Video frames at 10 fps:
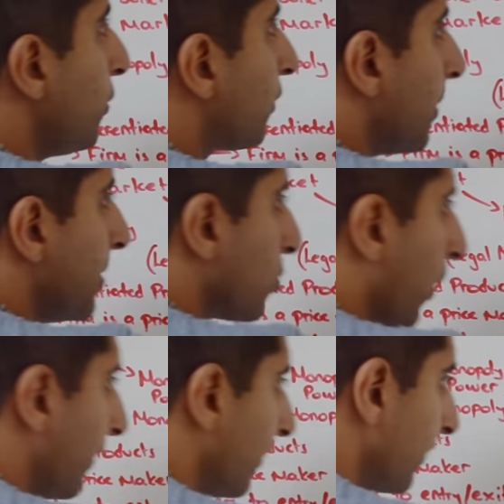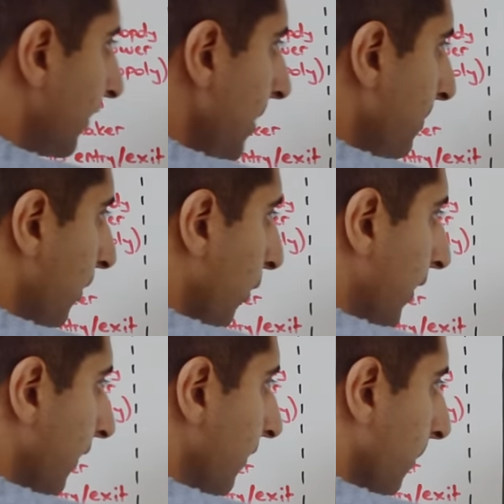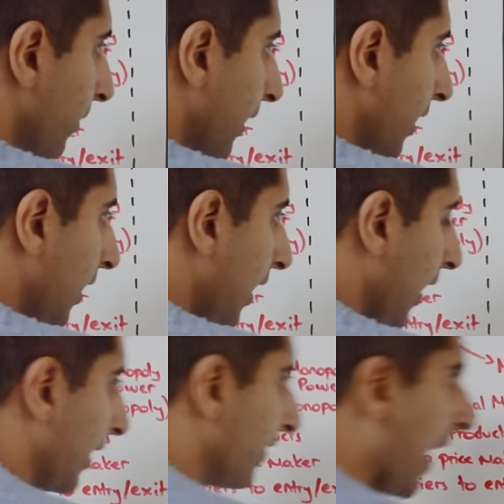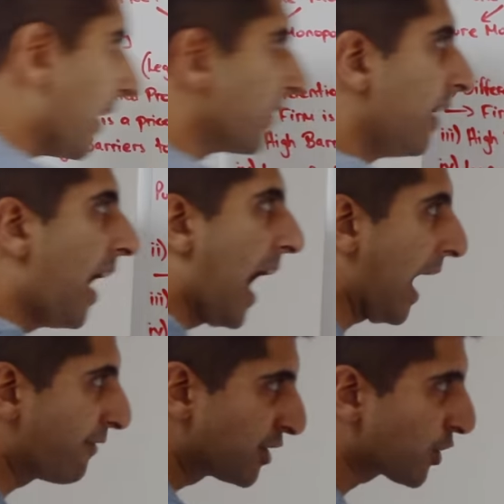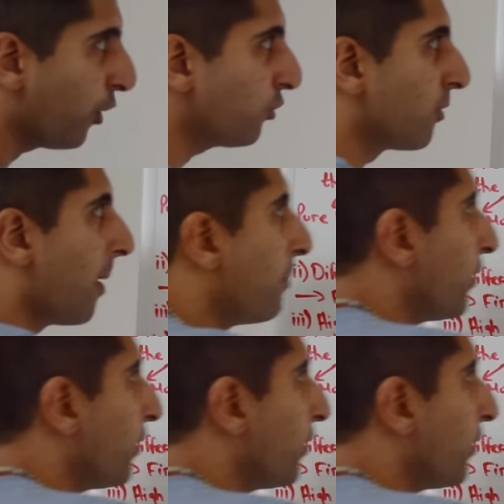revenue is going to be twice as steep, looking something like that. Average cost,